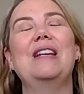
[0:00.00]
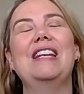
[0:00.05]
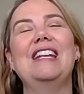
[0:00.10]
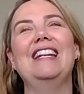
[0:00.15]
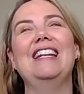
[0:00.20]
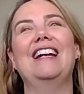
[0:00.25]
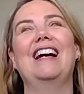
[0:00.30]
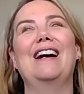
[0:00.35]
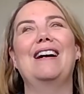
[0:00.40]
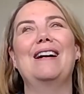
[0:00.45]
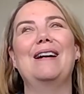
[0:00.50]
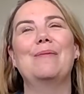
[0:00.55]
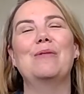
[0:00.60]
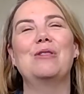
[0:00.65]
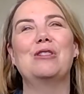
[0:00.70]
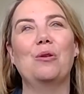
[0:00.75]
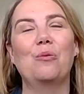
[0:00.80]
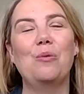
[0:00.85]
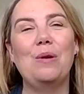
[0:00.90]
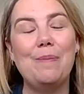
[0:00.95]
we
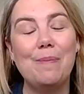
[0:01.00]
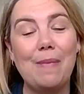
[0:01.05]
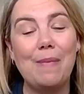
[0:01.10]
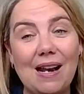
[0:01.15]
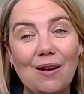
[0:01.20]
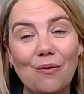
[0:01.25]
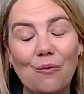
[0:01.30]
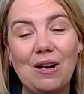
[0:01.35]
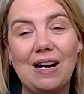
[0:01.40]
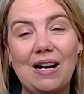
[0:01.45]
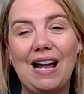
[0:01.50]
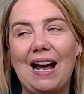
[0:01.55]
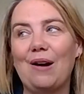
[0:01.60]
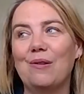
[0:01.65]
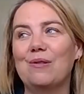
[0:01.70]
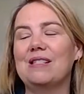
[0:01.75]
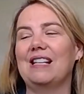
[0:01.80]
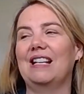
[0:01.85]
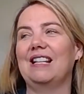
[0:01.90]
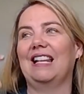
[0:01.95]
met when I
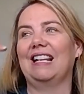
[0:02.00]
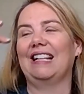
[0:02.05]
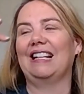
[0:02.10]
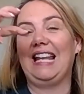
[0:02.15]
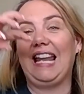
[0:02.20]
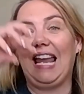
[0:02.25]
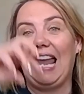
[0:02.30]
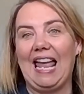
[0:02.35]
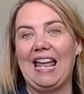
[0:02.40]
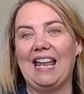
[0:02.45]
was at like the